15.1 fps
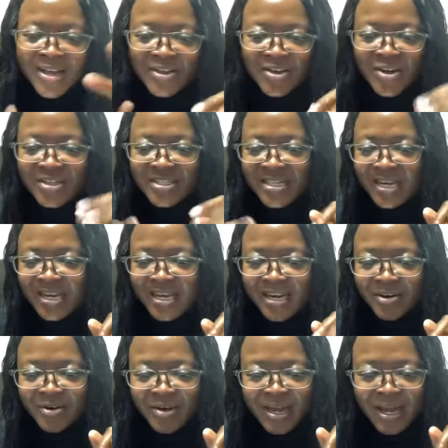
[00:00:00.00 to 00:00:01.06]
Y'all take care,
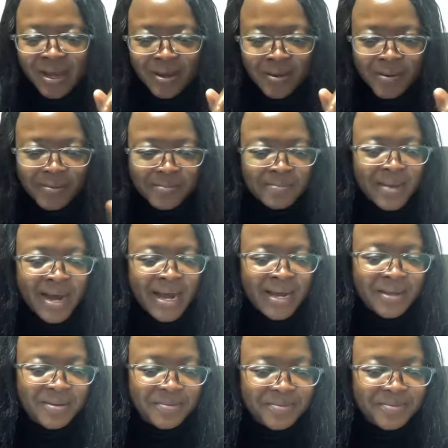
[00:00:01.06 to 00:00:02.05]
okay? Bye.